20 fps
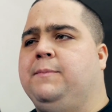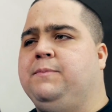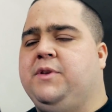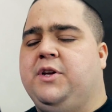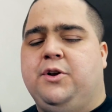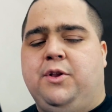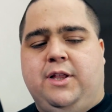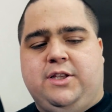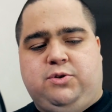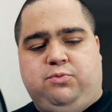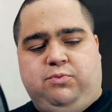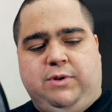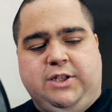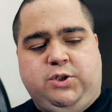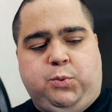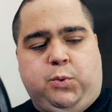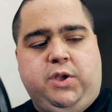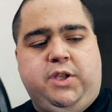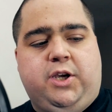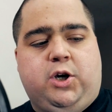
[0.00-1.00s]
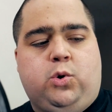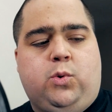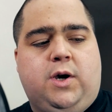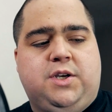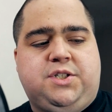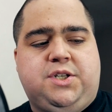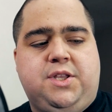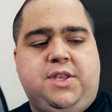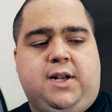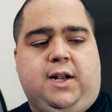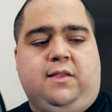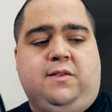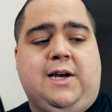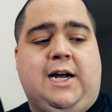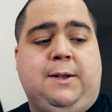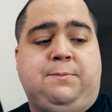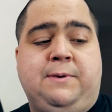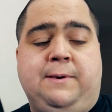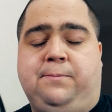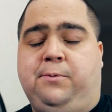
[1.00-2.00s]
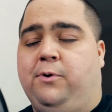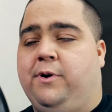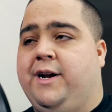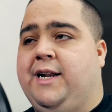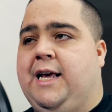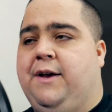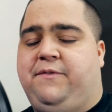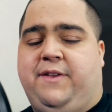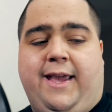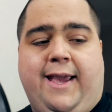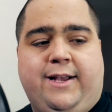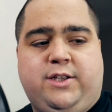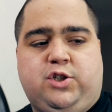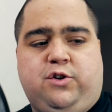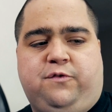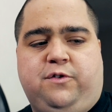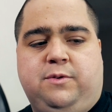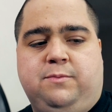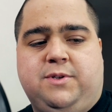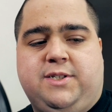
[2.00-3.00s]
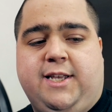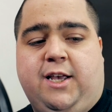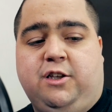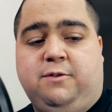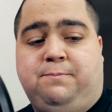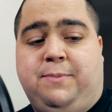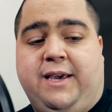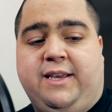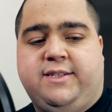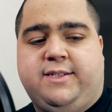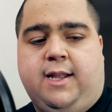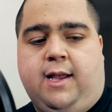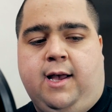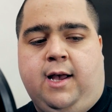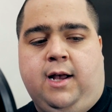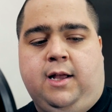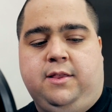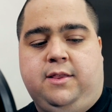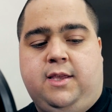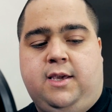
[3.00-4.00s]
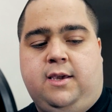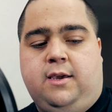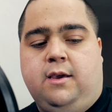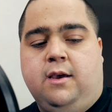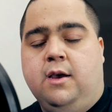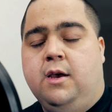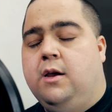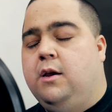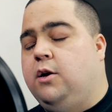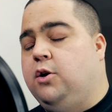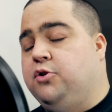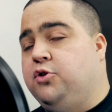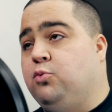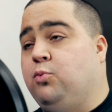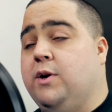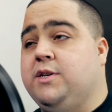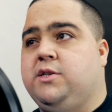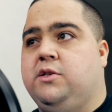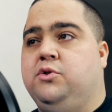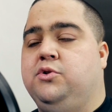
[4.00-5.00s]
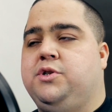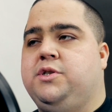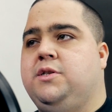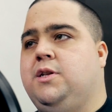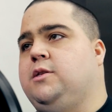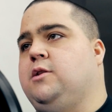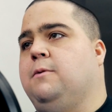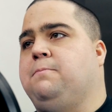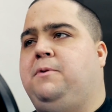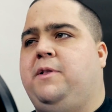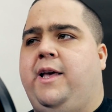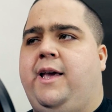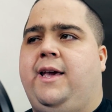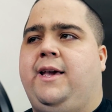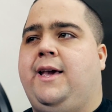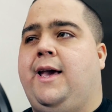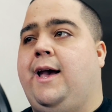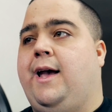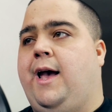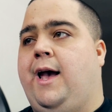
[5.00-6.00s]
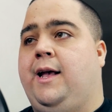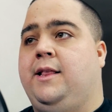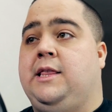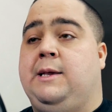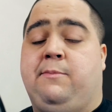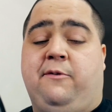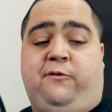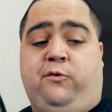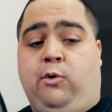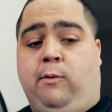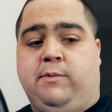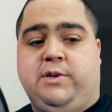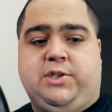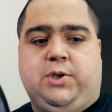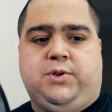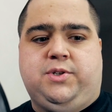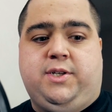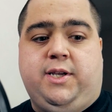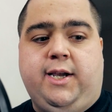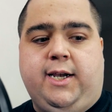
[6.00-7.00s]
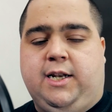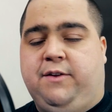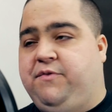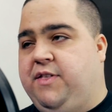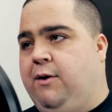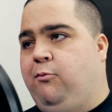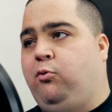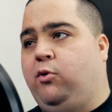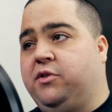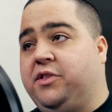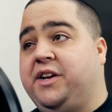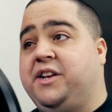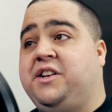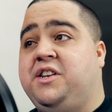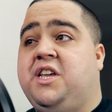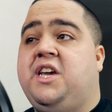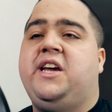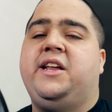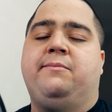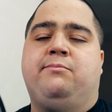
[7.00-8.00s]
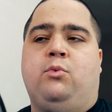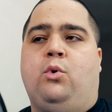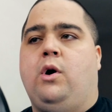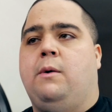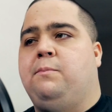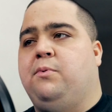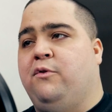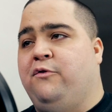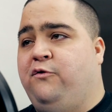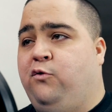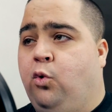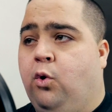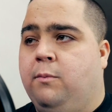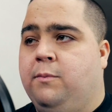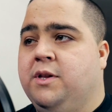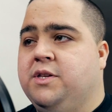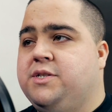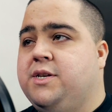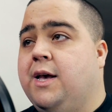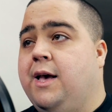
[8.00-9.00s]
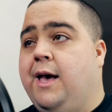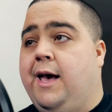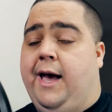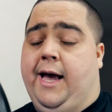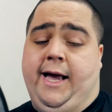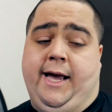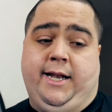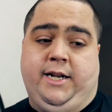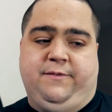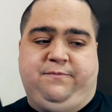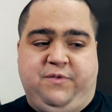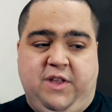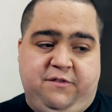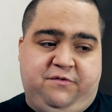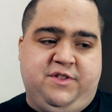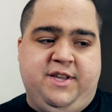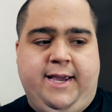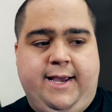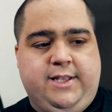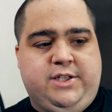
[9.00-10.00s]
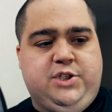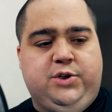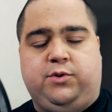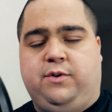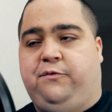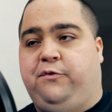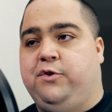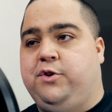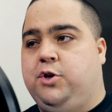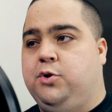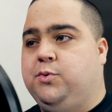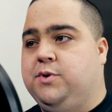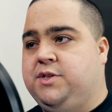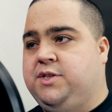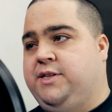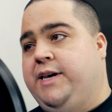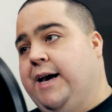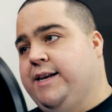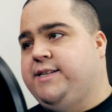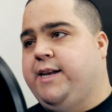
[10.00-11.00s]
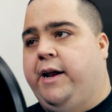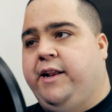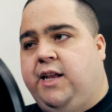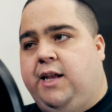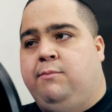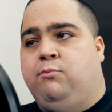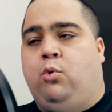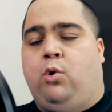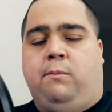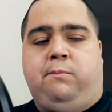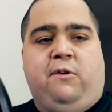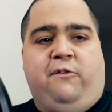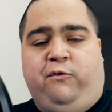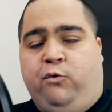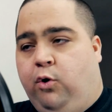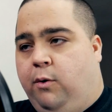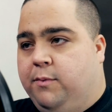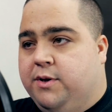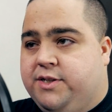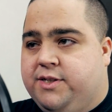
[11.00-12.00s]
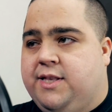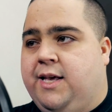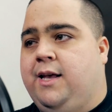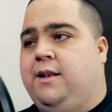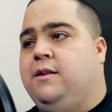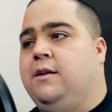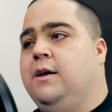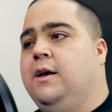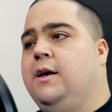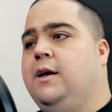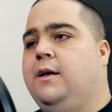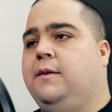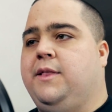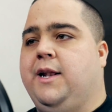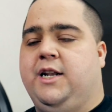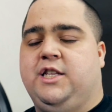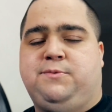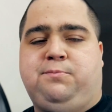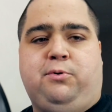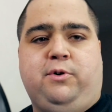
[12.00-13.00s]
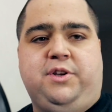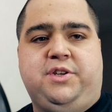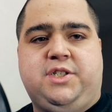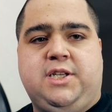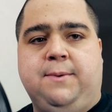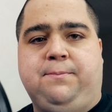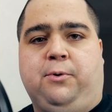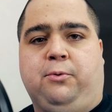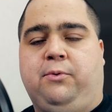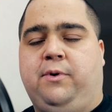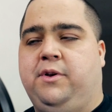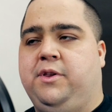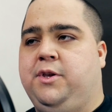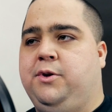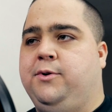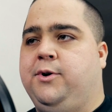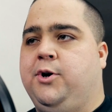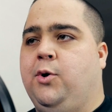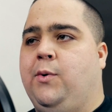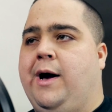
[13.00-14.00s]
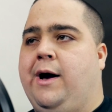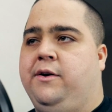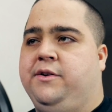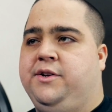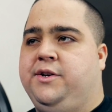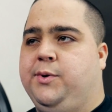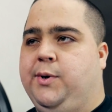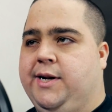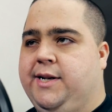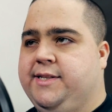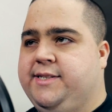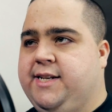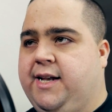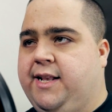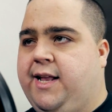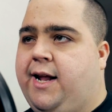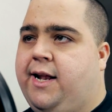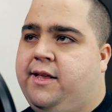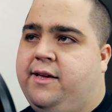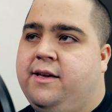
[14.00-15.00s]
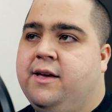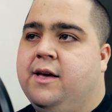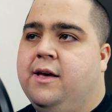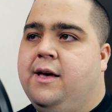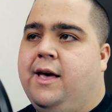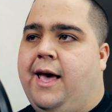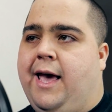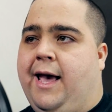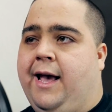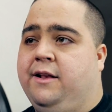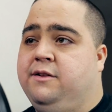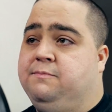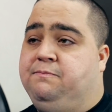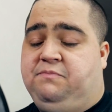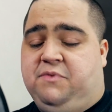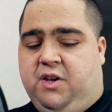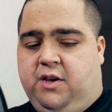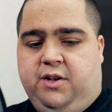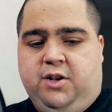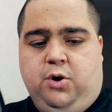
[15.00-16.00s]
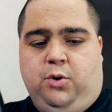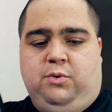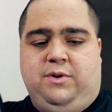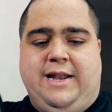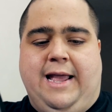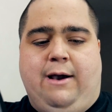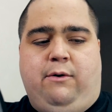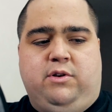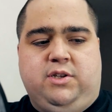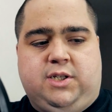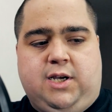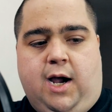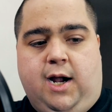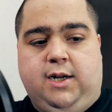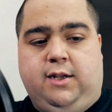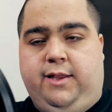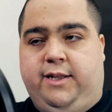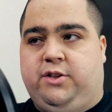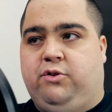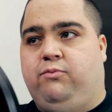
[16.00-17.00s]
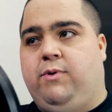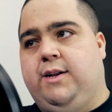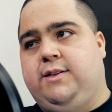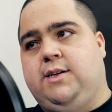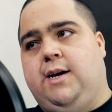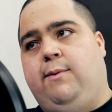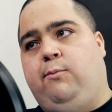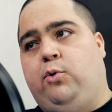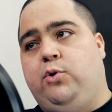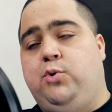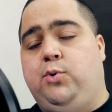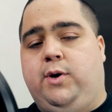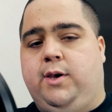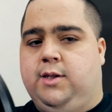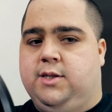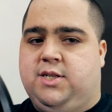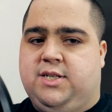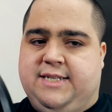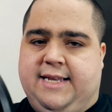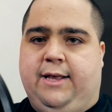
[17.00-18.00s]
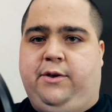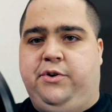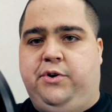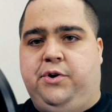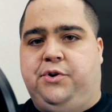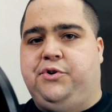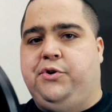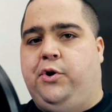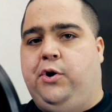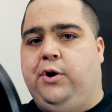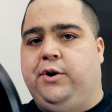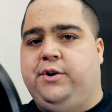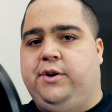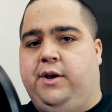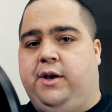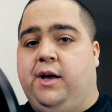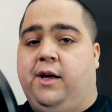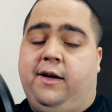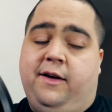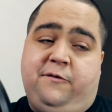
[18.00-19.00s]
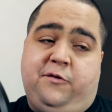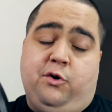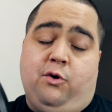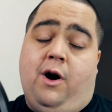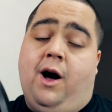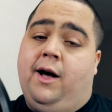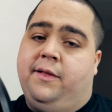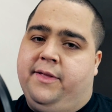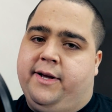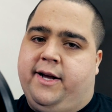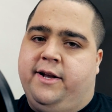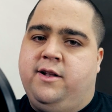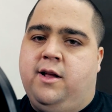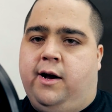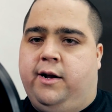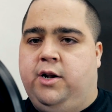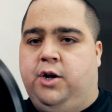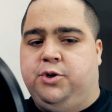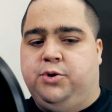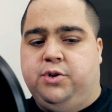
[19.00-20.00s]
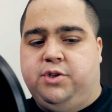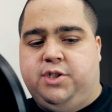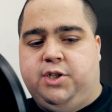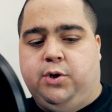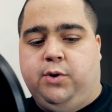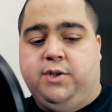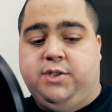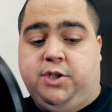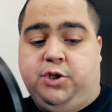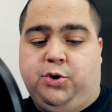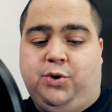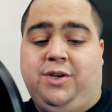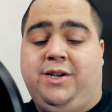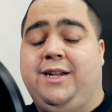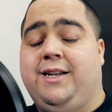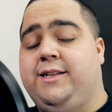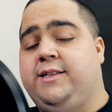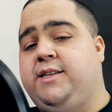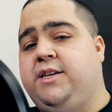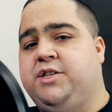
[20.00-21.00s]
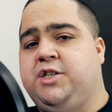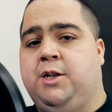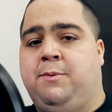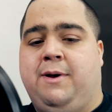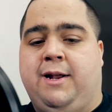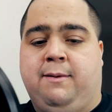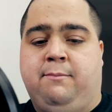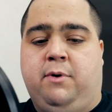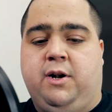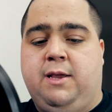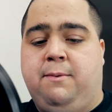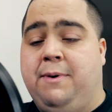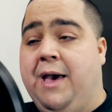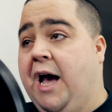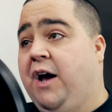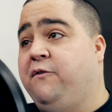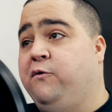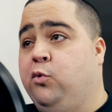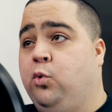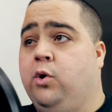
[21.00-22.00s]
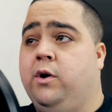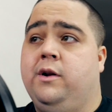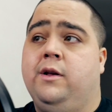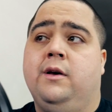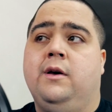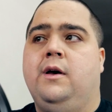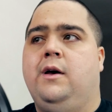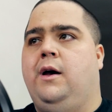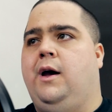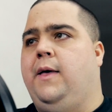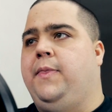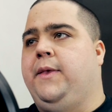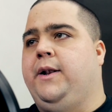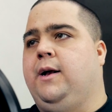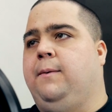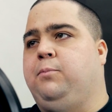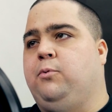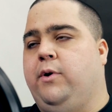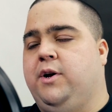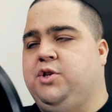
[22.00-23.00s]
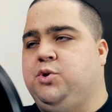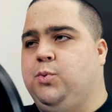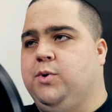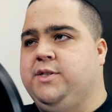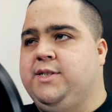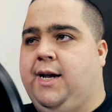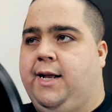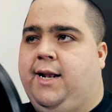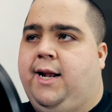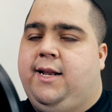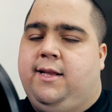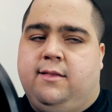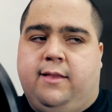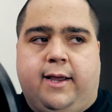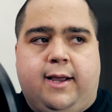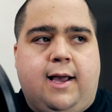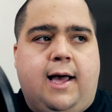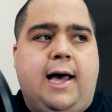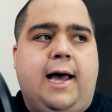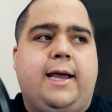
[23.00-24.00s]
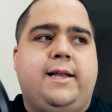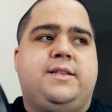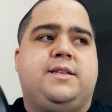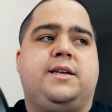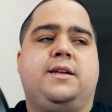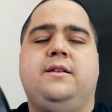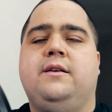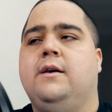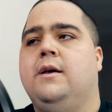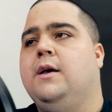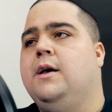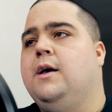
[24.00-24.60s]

You know, that's really a question that a lot of people are going to have to answer for themselves based on the, you know, the resolution that they're playing at and the performance they're seeing and if they really need more performance. And if the answer for you is yes, I need more performance, then it's pretty simple, really. You go out and you get a 1080. And, you know, now is kind of like the right time where you can sell your card if you're on like a 900 series and you can get a decent amount of money back for it and then upgrade to a 1080 like I did.